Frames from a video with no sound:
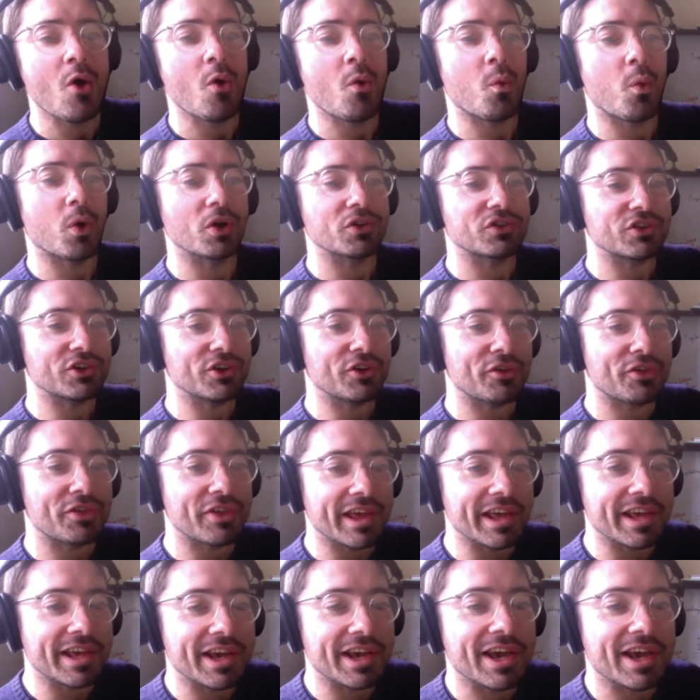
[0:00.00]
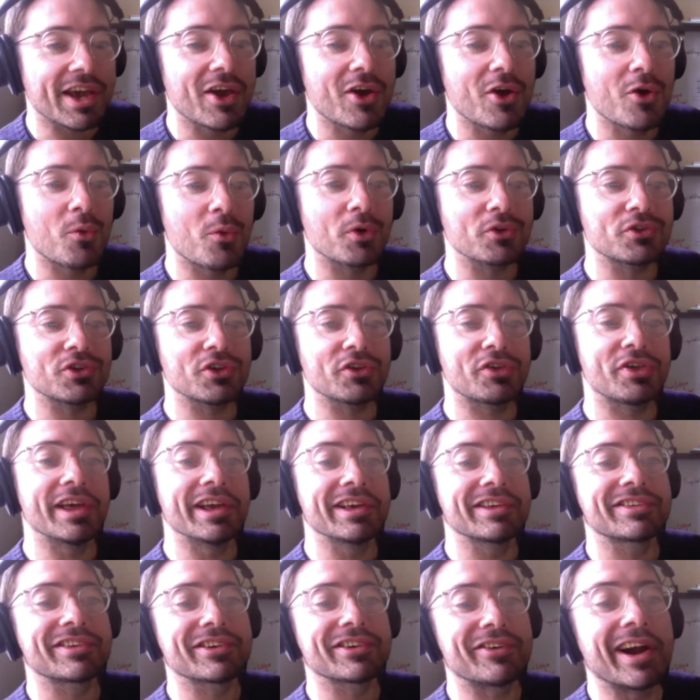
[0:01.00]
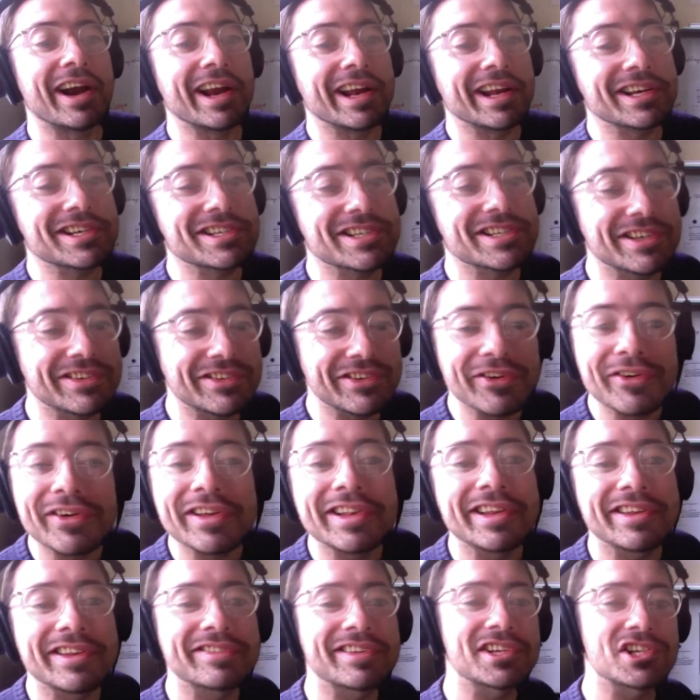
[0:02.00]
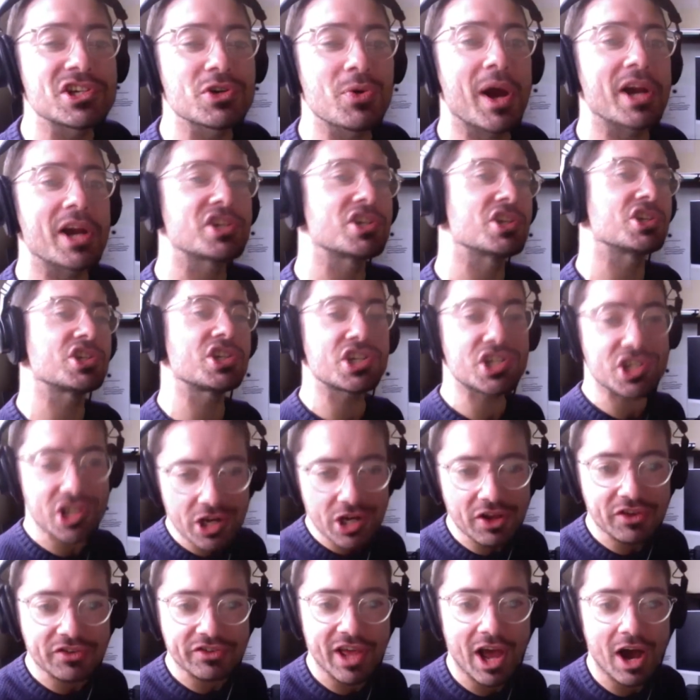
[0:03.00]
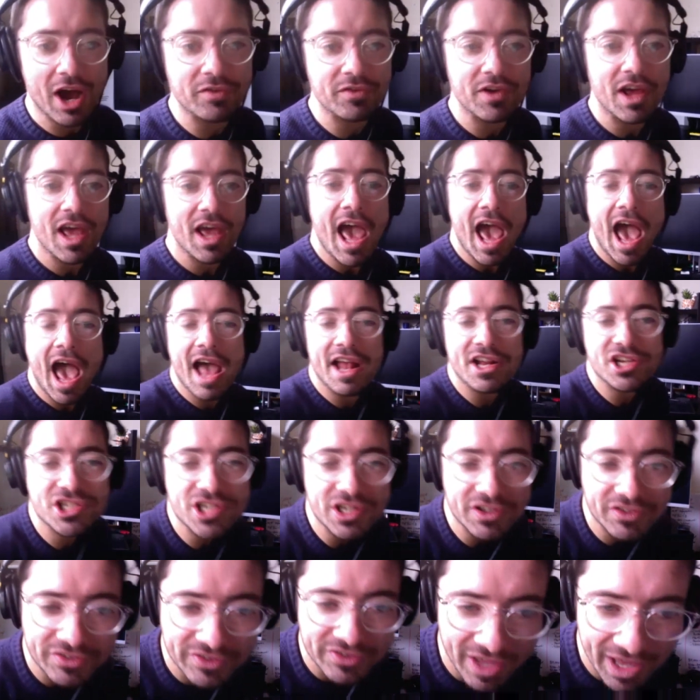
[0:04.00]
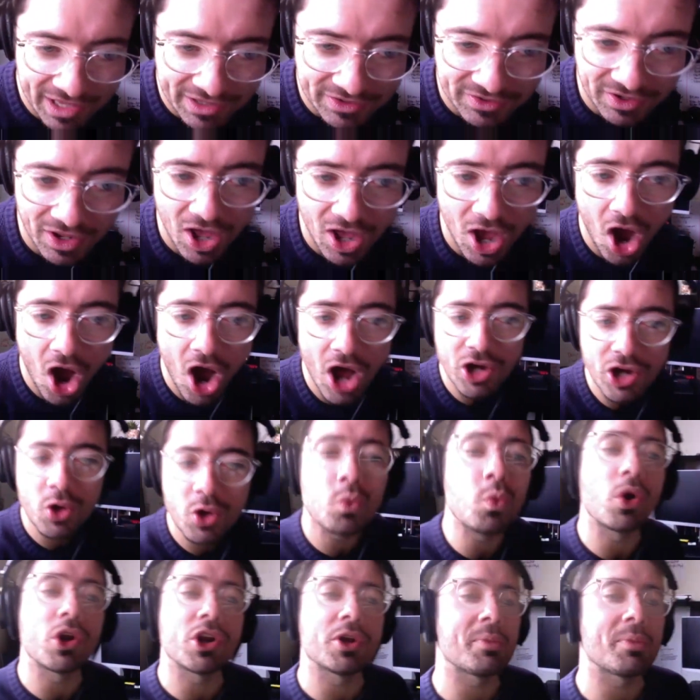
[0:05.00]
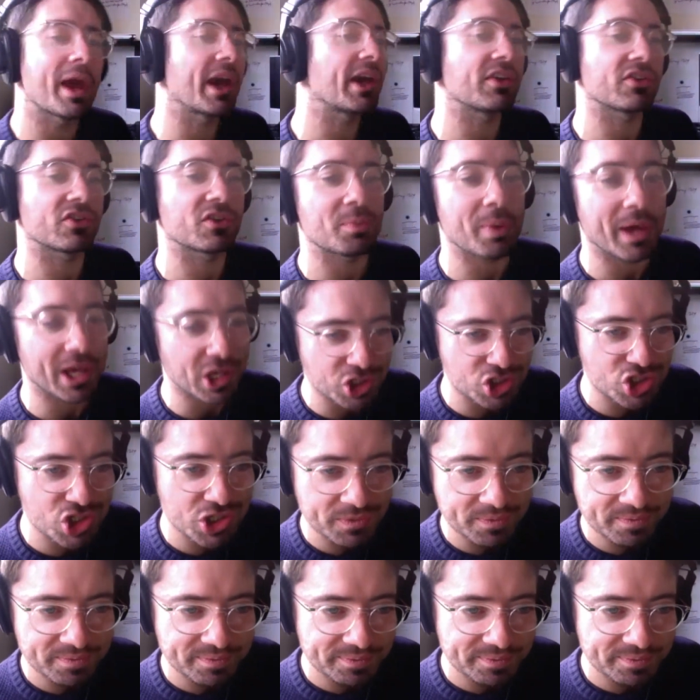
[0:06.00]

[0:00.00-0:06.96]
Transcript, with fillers: What do you think what do you think Serena should do in this situation? She shit herself and she said, I don't want to make a speech.